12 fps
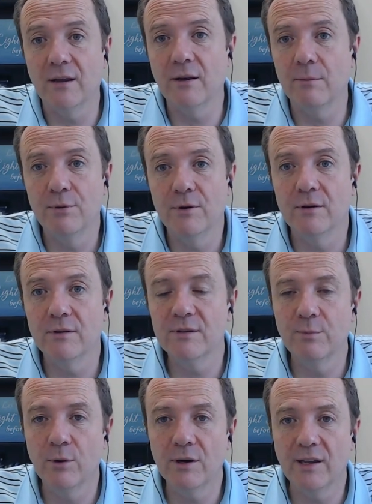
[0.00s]
And I put in a
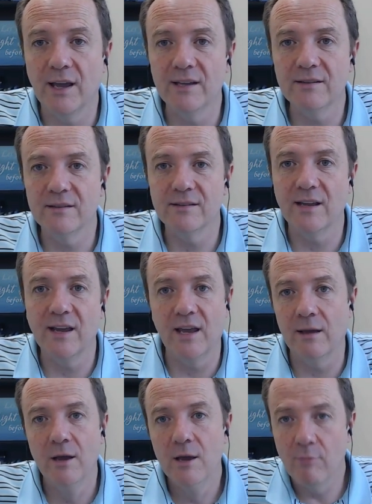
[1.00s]
support case to say,
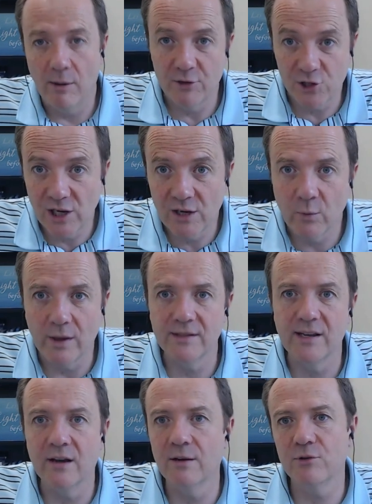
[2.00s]
hey, my machine went
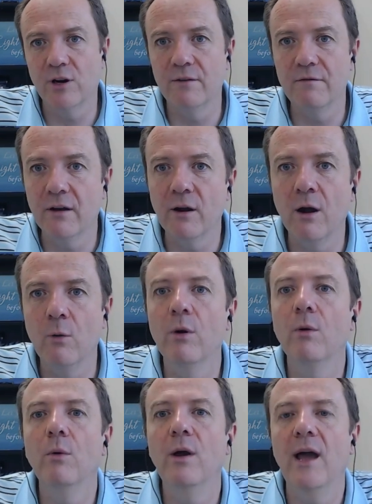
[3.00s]
down, I'm trying to figure out what
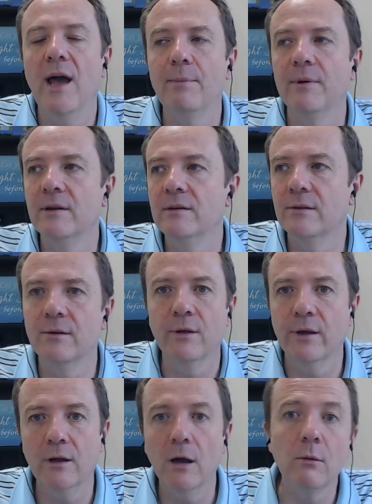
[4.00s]
happened. And they're
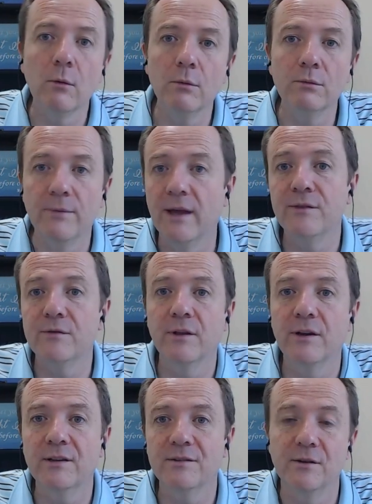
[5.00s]
like, oh, well, thanks for
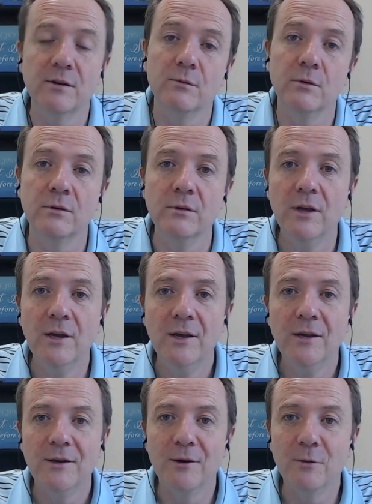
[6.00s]
letting us know. Well,
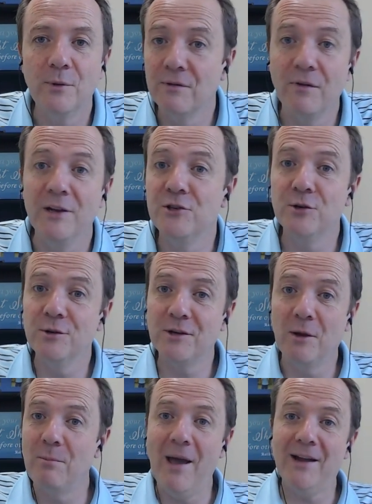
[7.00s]
you know, we invite you to
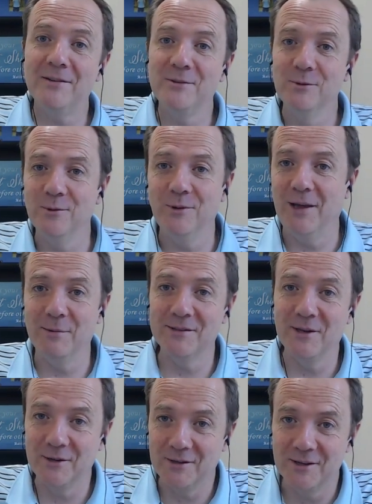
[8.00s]
come back to
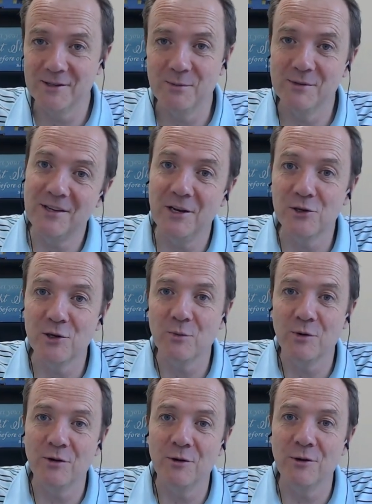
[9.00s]
Amazon customization
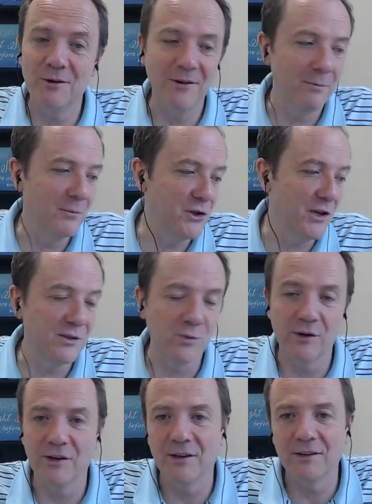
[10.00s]
when your machine's working.